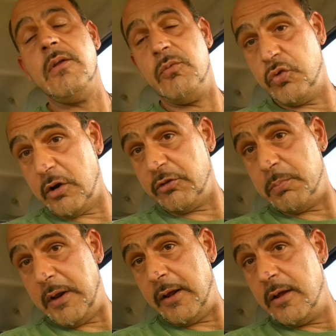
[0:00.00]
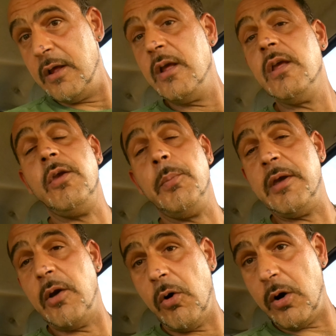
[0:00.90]
Trust me. You'll
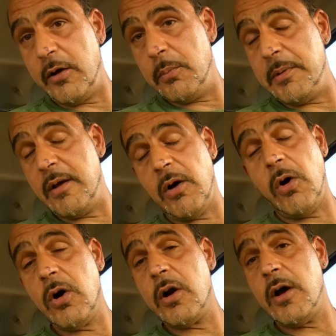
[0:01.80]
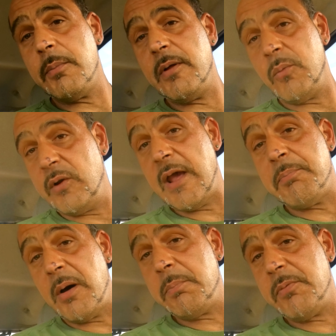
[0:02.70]
be hard up when that
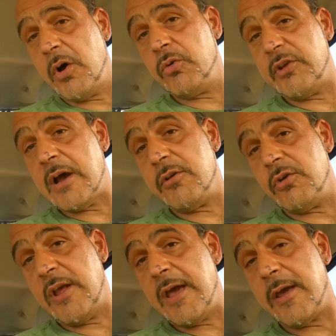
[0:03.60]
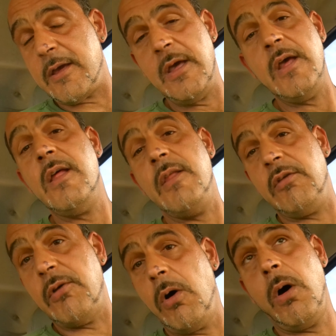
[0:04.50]
pump goes out in your tank. They
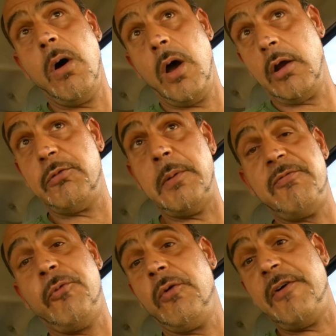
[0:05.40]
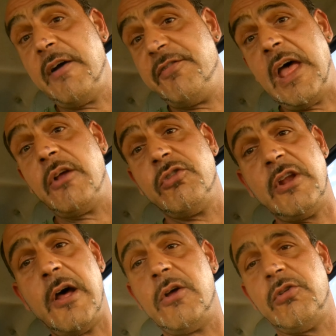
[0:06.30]
say, "Oh, I spent $4,000 or
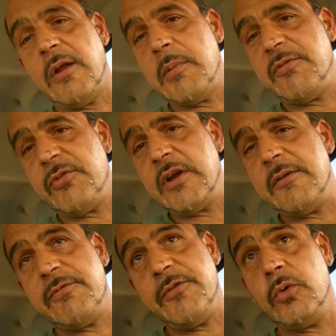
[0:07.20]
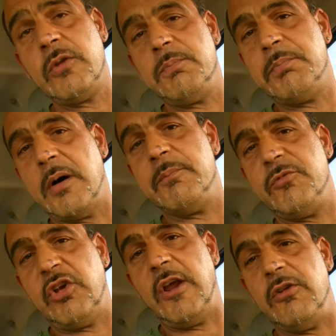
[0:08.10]
$5,000 to get my freaking fuel pump
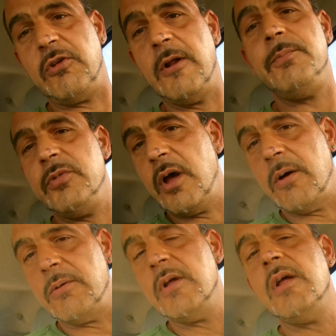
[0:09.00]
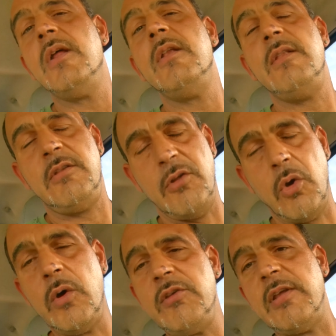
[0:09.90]
changed." No,
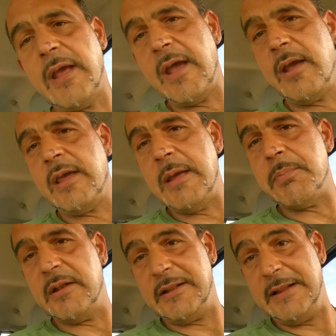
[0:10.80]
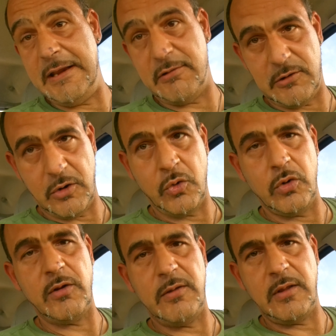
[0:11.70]
always keep at least a
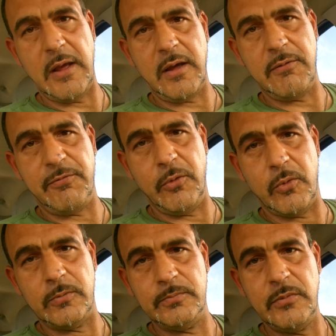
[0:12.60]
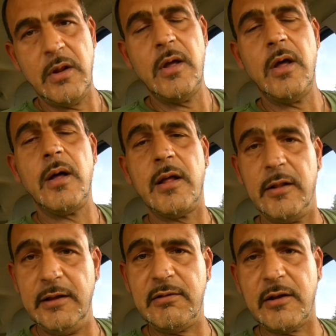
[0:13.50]
quarter tank of fuel. At
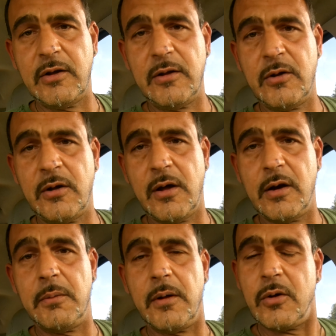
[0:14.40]
least a quarter